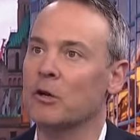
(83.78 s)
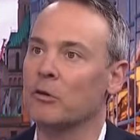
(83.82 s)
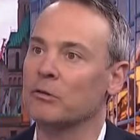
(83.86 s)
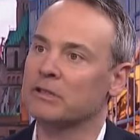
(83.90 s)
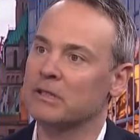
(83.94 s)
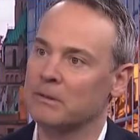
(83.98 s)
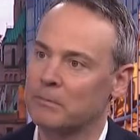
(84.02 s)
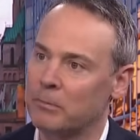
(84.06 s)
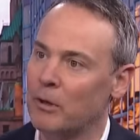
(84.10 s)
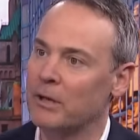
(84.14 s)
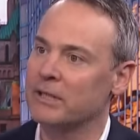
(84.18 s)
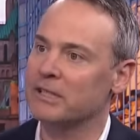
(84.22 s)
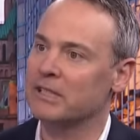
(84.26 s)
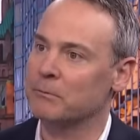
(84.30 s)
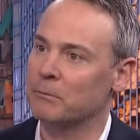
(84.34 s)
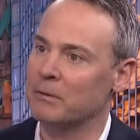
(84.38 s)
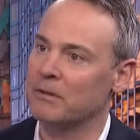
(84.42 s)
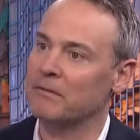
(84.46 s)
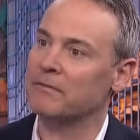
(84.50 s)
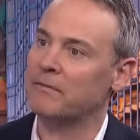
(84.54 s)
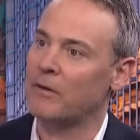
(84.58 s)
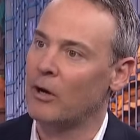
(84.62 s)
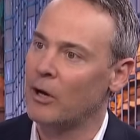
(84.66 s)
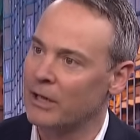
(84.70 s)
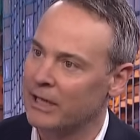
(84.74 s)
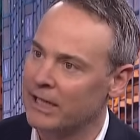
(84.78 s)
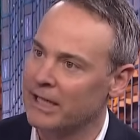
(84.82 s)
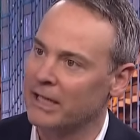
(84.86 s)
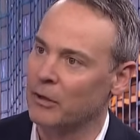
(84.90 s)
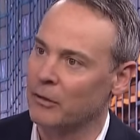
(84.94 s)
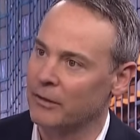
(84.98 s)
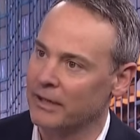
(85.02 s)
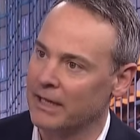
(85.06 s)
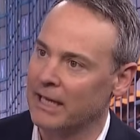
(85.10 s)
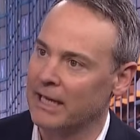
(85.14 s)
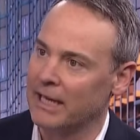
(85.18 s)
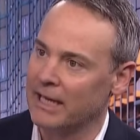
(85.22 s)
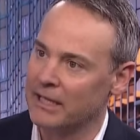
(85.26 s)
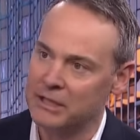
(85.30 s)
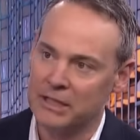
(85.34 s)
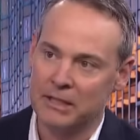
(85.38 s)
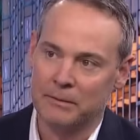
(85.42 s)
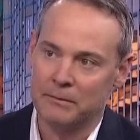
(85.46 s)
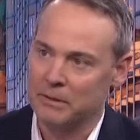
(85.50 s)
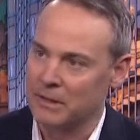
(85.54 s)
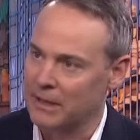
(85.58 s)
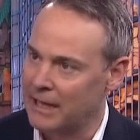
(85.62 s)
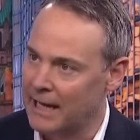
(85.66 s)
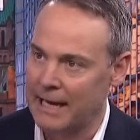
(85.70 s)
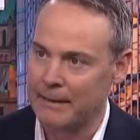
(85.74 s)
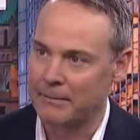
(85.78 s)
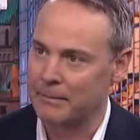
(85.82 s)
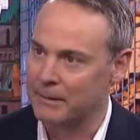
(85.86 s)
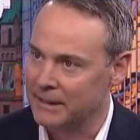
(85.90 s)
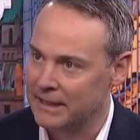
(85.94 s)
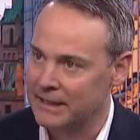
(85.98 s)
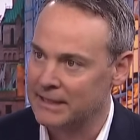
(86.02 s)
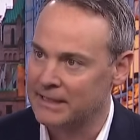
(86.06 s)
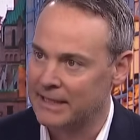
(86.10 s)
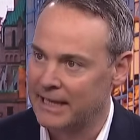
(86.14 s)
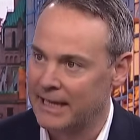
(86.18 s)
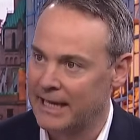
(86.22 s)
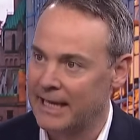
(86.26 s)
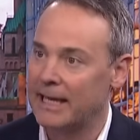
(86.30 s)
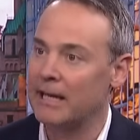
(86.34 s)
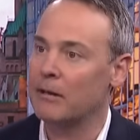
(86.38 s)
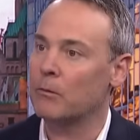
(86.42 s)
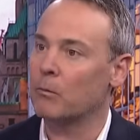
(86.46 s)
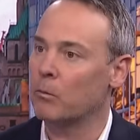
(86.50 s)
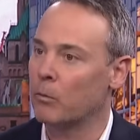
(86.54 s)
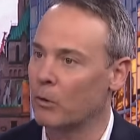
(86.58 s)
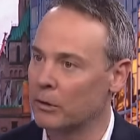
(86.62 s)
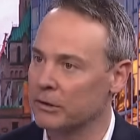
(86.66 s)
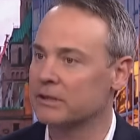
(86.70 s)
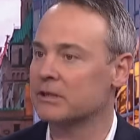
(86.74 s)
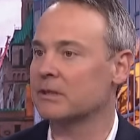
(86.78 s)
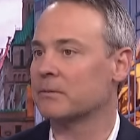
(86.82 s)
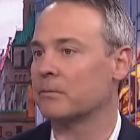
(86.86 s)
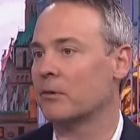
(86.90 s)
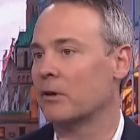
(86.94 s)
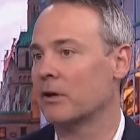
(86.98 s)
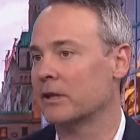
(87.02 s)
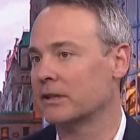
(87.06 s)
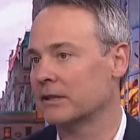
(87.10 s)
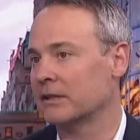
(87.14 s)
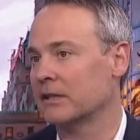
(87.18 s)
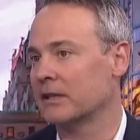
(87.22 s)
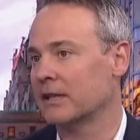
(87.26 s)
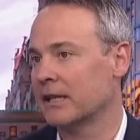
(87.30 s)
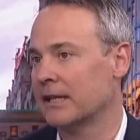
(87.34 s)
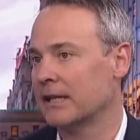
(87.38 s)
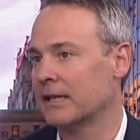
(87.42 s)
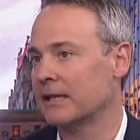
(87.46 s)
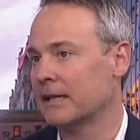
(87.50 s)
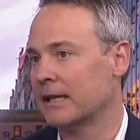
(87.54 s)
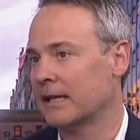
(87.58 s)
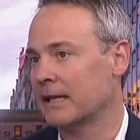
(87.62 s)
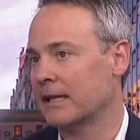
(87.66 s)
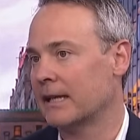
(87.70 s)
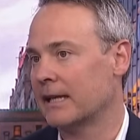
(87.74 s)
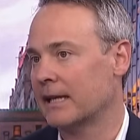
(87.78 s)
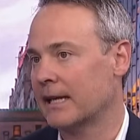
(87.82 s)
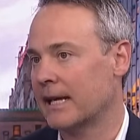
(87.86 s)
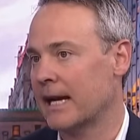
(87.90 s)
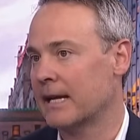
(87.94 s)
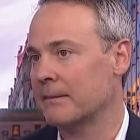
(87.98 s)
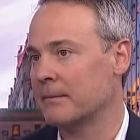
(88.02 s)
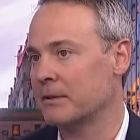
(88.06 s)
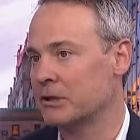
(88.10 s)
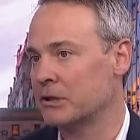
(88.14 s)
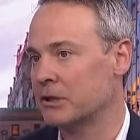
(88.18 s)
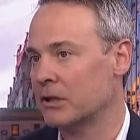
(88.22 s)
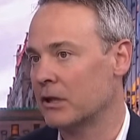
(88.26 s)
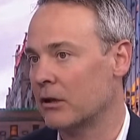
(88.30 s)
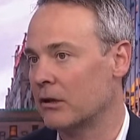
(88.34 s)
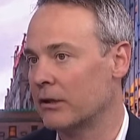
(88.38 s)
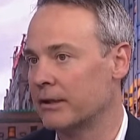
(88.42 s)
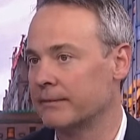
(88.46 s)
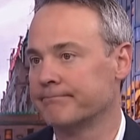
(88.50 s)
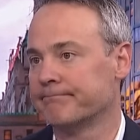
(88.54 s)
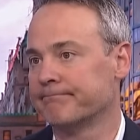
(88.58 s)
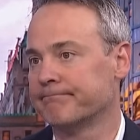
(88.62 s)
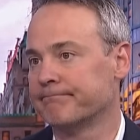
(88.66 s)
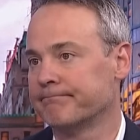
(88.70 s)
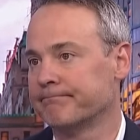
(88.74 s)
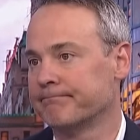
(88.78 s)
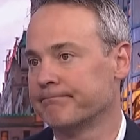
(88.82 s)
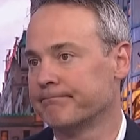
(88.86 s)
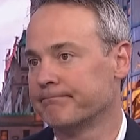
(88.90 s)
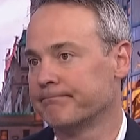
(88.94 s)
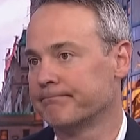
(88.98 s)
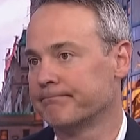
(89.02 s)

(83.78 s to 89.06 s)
not surprising that we finally got the election. It was going to happen this year. It was surprising that it came in July.